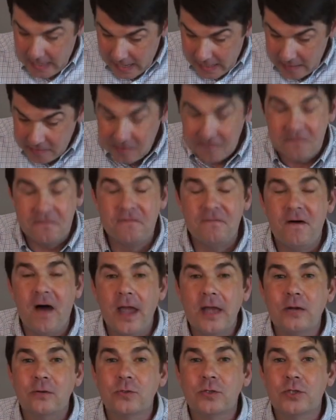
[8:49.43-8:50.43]
And in the
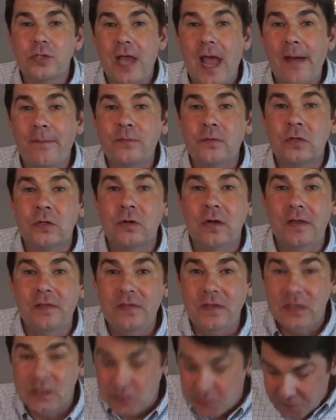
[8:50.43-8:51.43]
final chapter,
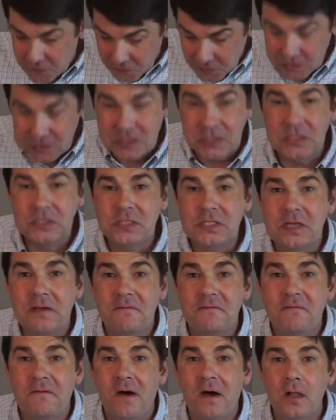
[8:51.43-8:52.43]
in these verses
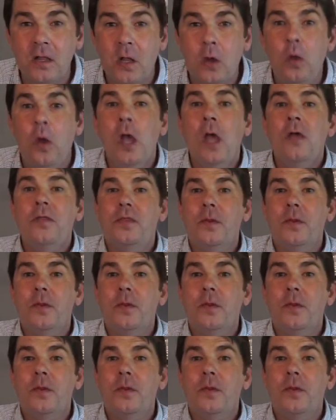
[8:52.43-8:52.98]
that follow,